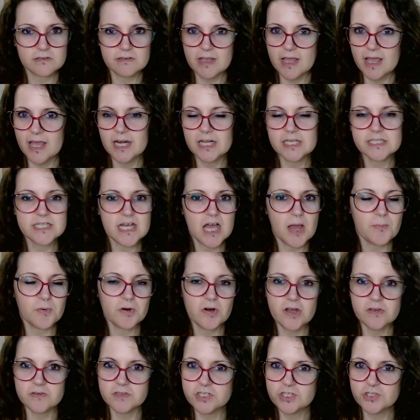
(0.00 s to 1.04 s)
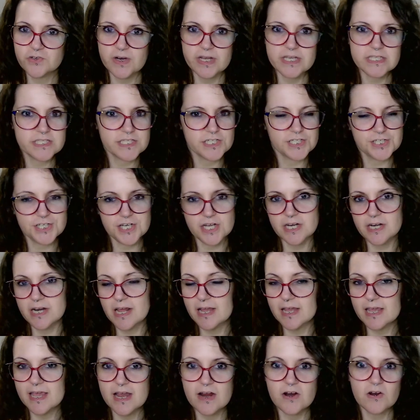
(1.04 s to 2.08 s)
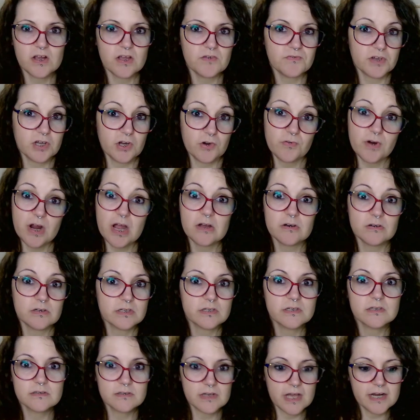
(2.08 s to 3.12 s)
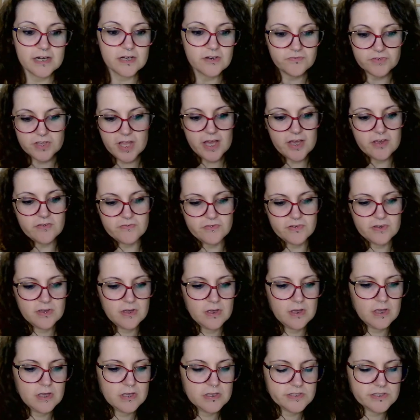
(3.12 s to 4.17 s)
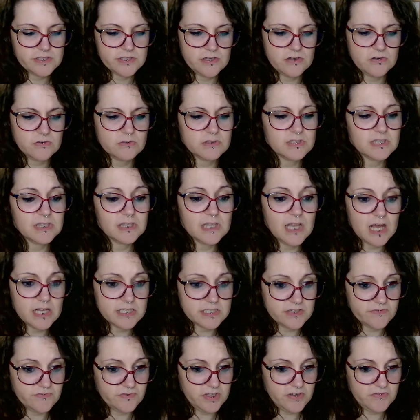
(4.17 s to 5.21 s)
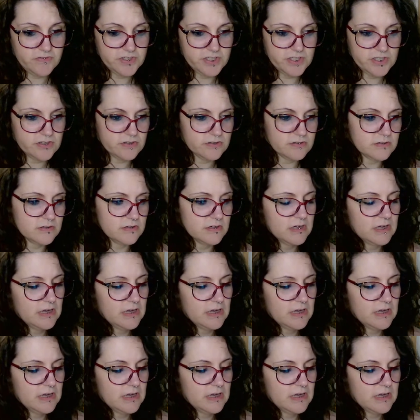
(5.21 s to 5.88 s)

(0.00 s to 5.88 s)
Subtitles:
any time around the transition and caregiving around end of life. So lots of love to you.